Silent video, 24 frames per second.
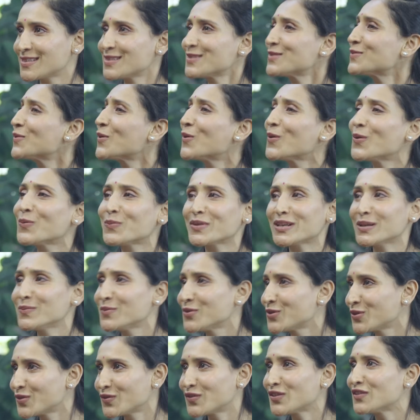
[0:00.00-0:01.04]
so many
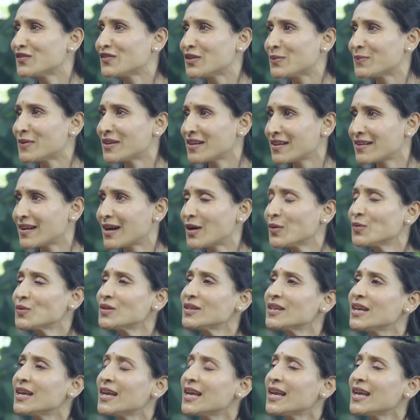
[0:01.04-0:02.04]
beautiful women around,